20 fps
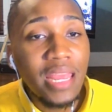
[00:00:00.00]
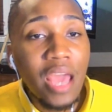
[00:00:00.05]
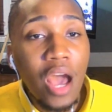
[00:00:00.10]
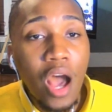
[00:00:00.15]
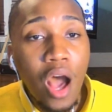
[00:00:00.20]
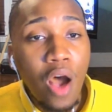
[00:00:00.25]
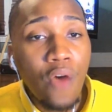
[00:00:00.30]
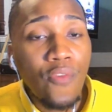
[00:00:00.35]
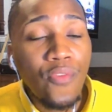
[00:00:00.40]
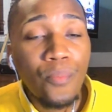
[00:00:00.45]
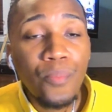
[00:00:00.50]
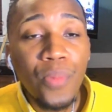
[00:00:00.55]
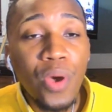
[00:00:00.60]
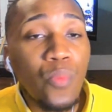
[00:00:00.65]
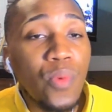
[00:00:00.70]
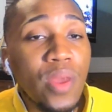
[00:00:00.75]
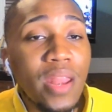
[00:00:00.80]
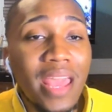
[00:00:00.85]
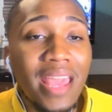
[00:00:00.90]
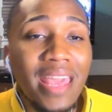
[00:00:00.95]
off, but
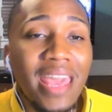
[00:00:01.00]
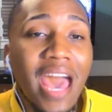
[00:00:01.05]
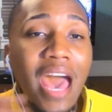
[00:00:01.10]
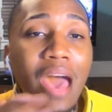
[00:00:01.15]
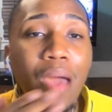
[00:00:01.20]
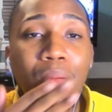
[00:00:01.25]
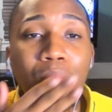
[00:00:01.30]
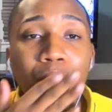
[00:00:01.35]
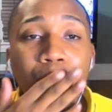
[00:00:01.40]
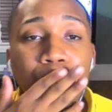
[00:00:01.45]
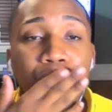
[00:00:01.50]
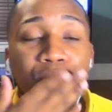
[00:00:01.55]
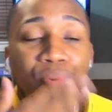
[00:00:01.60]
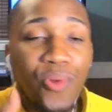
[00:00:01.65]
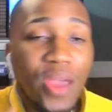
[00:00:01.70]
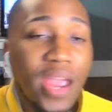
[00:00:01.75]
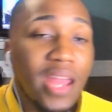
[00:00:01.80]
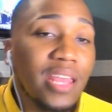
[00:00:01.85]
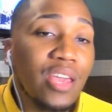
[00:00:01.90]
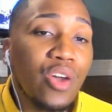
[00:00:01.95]
when they got
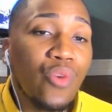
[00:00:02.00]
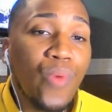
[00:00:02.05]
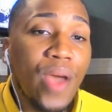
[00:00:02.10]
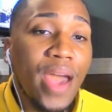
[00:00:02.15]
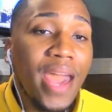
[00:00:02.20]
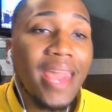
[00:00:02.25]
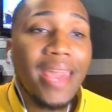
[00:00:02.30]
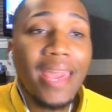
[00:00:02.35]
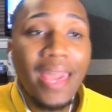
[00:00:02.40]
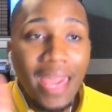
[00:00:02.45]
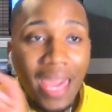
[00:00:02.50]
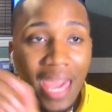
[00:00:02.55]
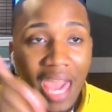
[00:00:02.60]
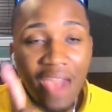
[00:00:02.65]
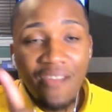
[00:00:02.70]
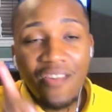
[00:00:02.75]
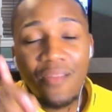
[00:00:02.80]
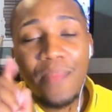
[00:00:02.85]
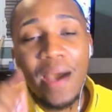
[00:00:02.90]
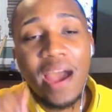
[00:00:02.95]
Brandy away,
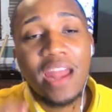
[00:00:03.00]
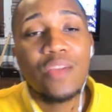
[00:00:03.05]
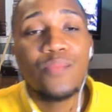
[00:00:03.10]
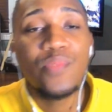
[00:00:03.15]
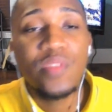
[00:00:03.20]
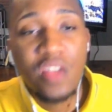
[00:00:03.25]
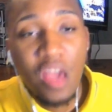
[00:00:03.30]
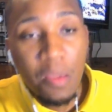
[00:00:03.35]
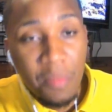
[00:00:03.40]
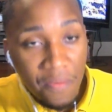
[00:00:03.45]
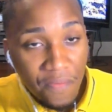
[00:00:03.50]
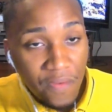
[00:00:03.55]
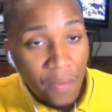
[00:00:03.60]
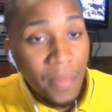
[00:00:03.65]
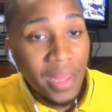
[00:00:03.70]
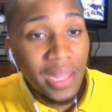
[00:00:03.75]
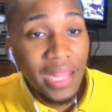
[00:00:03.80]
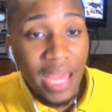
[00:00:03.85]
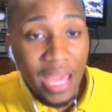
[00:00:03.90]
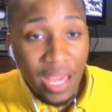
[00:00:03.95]
everybody was coming for
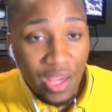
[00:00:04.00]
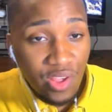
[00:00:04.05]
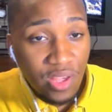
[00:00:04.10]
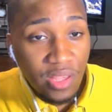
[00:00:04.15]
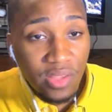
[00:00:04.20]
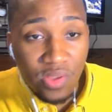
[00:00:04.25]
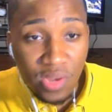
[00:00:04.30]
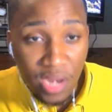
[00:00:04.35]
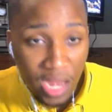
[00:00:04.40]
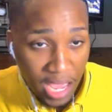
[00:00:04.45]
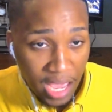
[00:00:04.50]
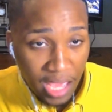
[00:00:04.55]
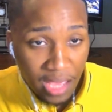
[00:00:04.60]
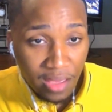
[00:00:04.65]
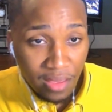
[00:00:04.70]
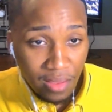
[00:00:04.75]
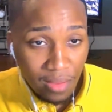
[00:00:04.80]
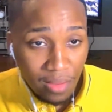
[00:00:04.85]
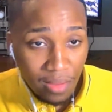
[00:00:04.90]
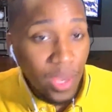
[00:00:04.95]
Malaysia's neck,
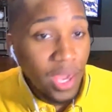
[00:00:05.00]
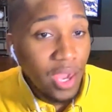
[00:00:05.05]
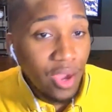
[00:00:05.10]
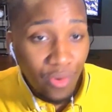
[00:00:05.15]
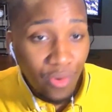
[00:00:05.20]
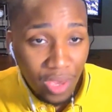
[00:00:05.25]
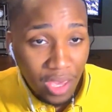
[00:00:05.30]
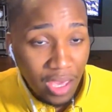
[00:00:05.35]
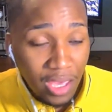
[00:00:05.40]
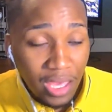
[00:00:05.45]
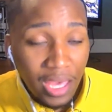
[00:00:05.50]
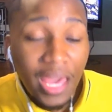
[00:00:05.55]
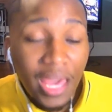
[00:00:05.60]
period.